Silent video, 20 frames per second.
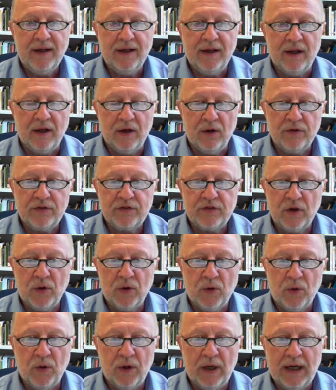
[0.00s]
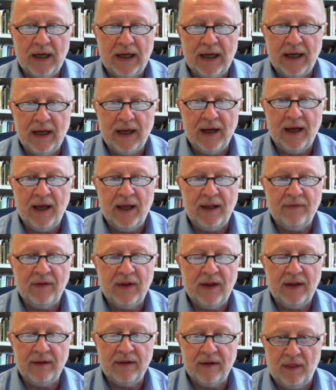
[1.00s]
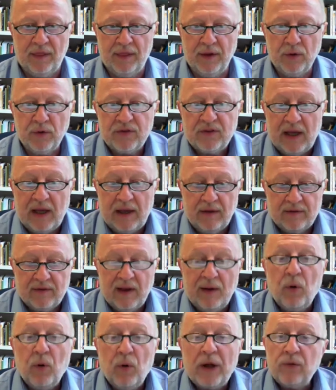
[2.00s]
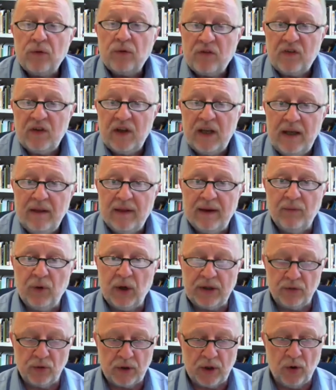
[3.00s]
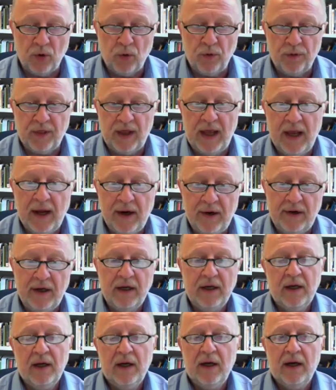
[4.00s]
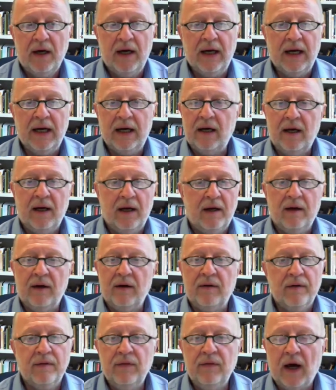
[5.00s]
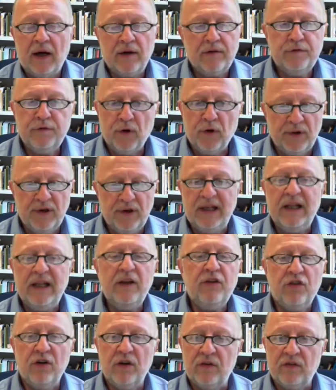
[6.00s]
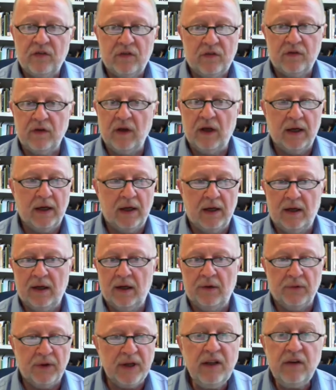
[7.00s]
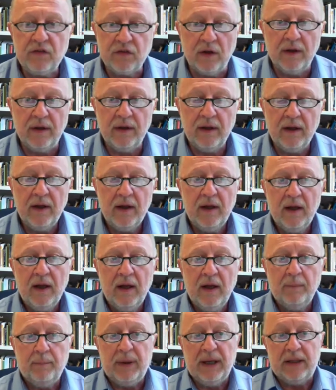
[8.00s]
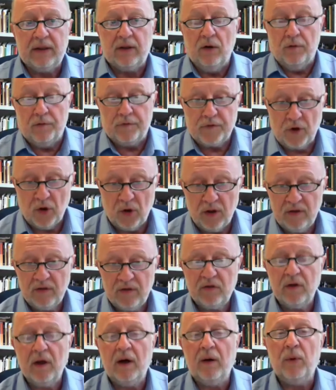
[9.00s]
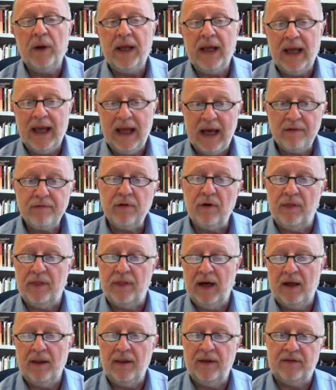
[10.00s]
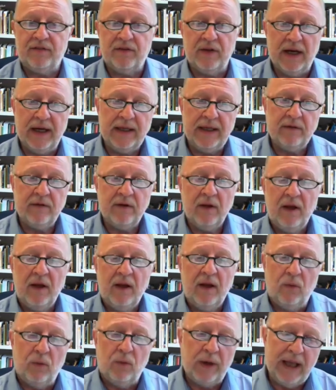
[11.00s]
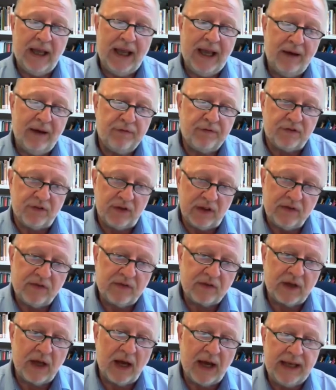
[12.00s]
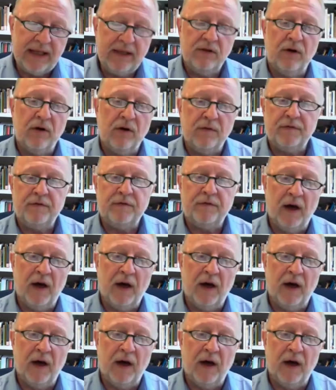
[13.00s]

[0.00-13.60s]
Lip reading: You know, so and those they want to see, they want to go there, not for religious reason, but of course we have on the other side, we have this kind of